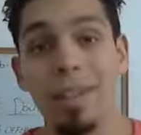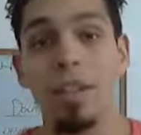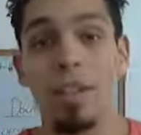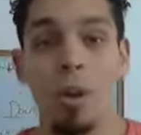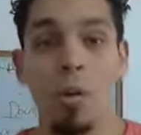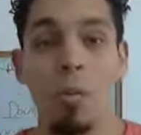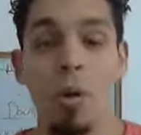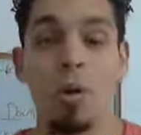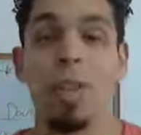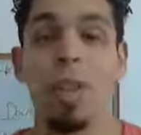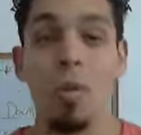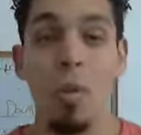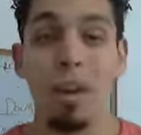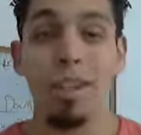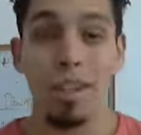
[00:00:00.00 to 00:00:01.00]
to know more and they
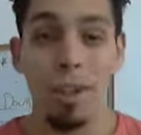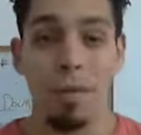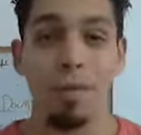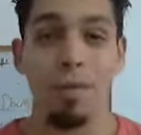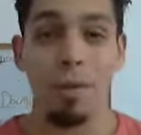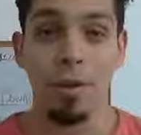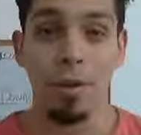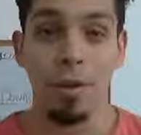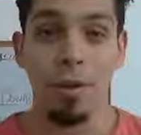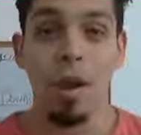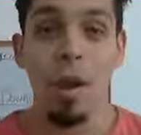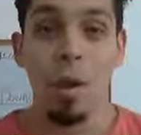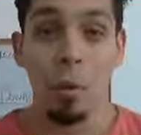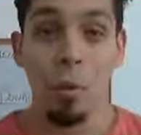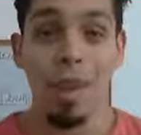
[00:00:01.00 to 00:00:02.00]
want to go further
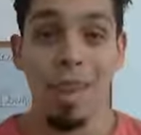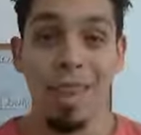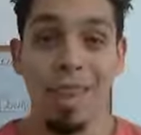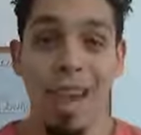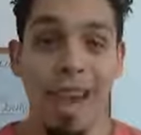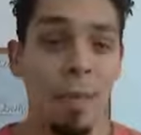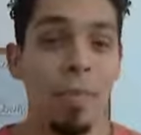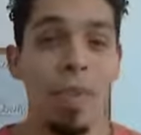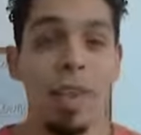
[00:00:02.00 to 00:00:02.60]
with that.